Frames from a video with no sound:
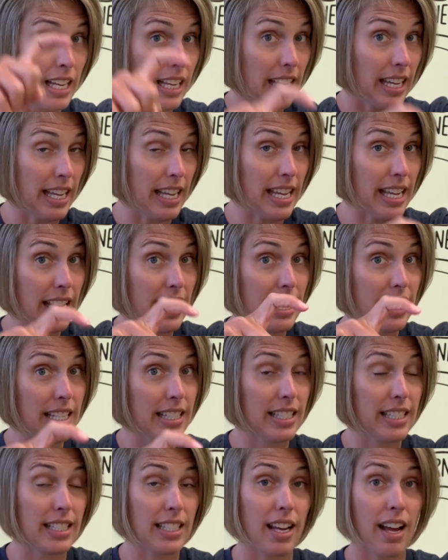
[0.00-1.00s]
It
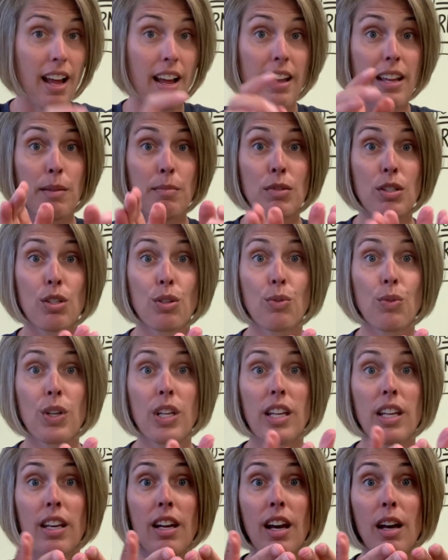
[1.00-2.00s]
is time to
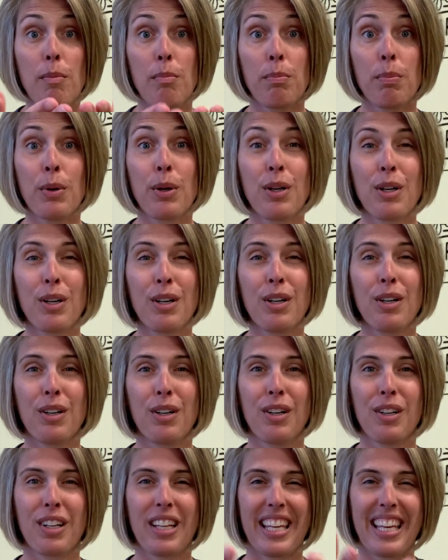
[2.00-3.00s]
read a
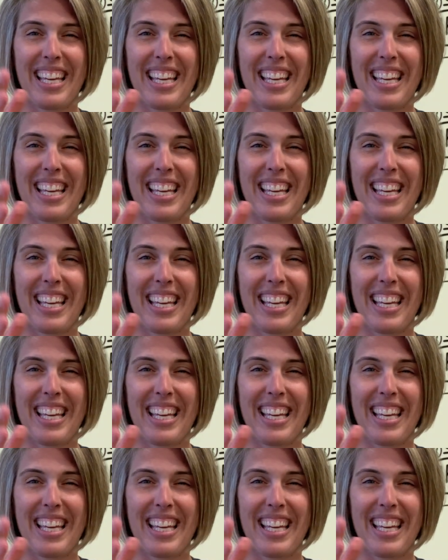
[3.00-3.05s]
book.